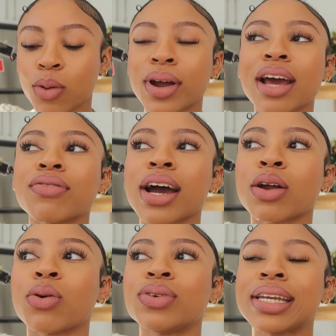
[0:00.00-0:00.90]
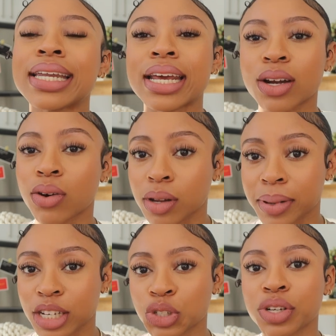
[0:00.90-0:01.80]
Whenever I don't need an
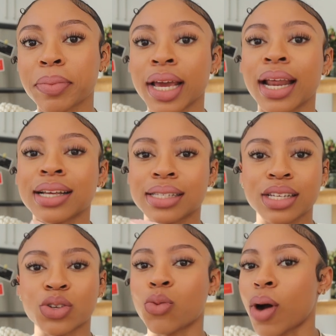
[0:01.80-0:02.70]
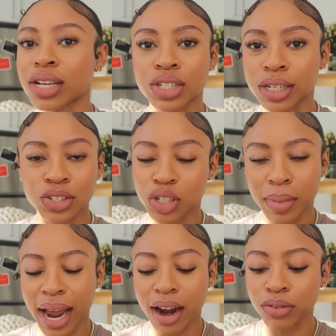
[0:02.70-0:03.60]
Olaplex treatment and I just need to wash and condition
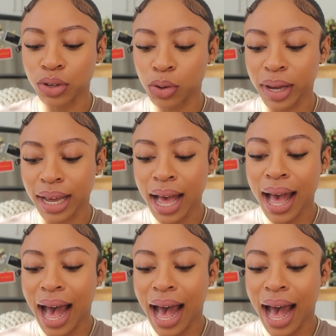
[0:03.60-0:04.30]
my hair real quick,